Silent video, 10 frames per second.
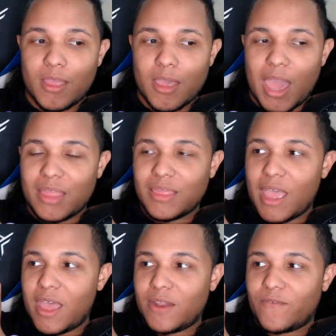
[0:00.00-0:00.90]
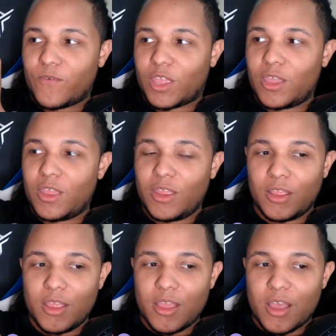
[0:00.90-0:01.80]
And then
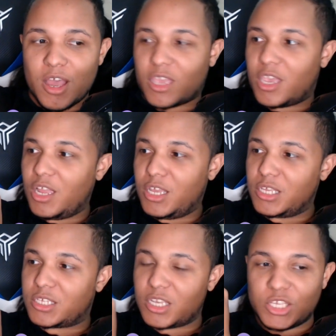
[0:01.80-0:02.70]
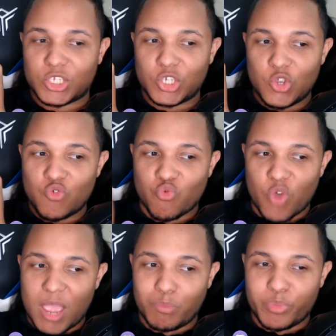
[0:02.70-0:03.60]
freaking Achilles is
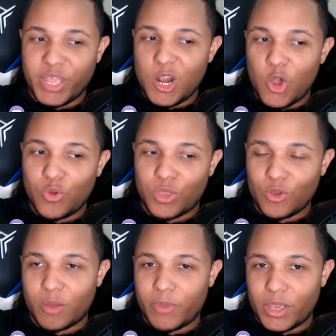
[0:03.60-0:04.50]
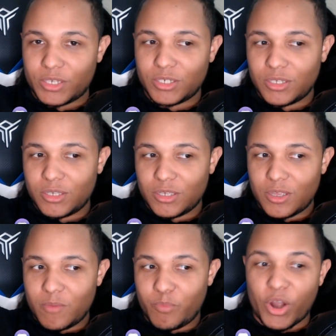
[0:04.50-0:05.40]
right below Gilgamesh.
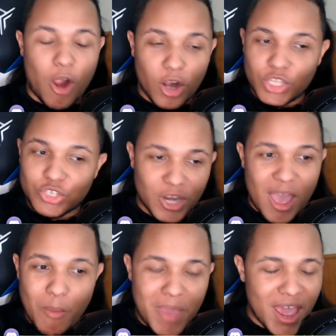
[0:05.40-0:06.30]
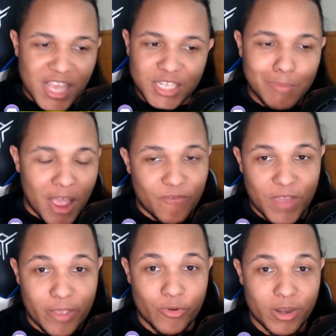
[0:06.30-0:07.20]
But Archer Emiya is my
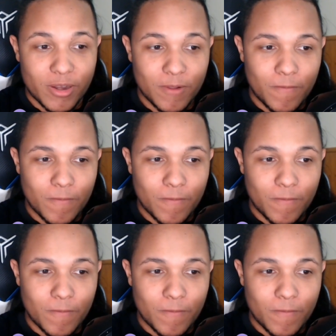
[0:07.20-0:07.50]
favorite.